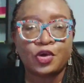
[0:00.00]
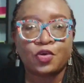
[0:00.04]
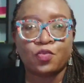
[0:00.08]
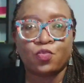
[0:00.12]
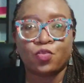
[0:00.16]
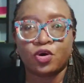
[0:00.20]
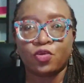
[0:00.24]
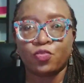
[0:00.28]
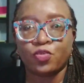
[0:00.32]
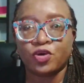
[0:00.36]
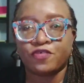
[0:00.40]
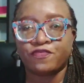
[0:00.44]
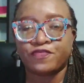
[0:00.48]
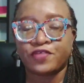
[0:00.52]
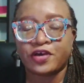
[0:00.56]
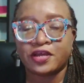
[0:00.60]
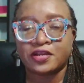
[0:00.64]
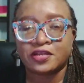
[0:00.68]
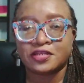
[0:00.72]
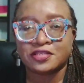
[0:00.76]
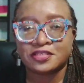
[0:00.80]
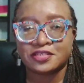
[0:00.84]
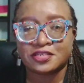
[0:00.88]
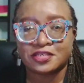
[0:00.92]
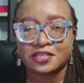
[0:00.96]
What we're
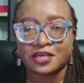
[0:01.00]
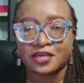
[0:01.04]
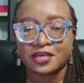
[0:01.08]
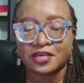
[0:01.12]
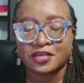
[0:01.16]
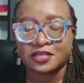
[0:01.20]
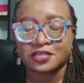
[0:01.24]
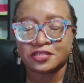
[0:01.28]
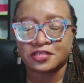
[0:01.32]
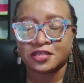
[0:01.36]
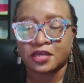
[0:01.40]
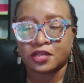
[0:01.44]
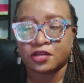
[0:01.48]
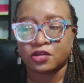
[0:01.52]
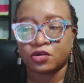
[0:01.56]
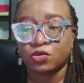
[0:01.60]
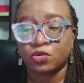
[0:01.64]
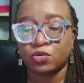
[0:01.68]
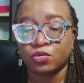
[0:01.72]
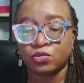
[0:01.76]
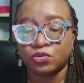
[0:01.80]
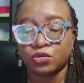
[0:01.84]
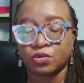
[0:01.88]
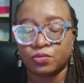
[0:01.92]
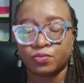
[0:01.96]
finding today is that a
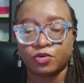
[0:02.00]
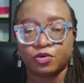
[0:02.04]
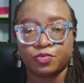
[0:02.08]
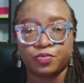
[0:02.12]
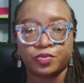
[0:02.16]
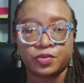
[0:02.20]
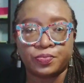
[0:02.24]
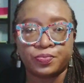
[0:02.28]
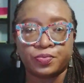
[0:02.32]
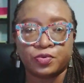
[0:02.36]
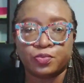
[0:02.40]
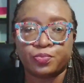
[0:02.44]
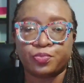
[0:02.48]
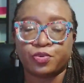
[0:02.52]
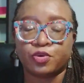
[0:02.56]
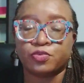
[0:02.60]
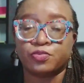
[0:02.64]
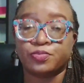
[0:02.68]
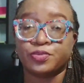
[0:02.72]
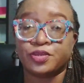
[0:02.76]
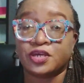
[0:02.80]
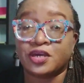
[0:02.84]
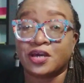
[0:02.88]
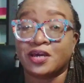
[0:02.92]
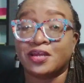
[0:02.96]
whole lot more people
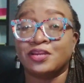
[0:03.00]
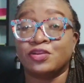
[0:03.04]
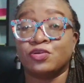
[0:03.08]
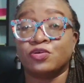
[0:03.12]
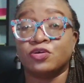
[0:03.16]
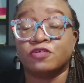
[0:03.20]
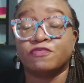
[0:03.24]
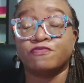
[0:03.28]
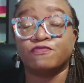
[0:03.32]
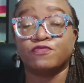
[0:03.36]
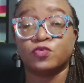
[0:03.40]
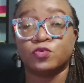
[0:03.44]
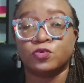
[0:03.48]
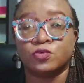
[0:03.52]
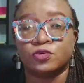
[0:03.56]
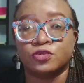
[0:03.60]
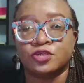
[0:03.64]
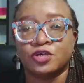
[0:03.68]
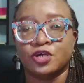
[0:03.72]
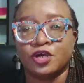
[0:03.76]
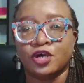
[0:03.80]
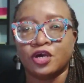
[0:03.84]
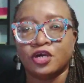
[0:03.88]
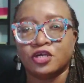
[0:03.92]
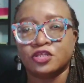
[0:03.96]
probably cannot afford
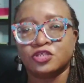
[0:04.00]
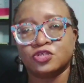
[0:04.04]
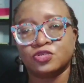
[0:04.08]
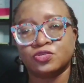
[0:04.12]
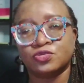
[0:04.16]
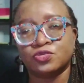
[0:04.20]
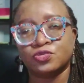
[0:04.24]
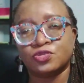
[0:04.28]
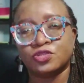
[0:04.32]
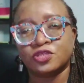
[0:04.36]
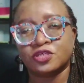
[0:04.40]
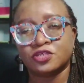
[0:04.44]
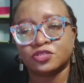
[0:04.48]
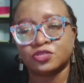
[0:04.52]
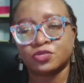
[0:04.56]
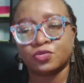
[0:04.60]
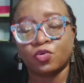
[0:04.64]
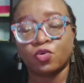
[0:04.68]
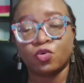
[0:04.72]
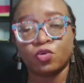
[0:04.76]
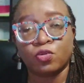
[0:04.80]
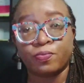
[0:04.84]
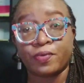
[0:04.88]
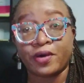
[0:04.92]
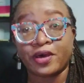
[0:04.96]
to do this
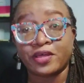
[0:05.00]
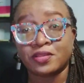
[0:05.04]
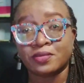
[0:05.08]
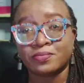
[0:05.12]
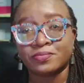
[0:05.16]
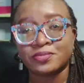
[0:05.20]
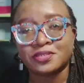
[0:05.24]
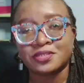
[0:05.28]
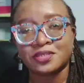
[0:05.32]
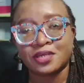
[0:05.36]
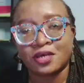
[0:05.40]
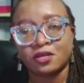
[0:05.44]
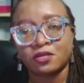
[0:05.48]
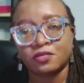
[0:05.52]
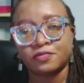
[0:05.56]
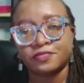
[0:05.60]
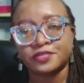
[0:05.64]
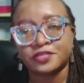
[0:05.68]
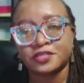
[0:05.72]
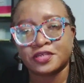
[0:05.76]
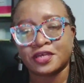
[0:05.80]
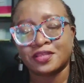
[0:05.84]
all by themselves,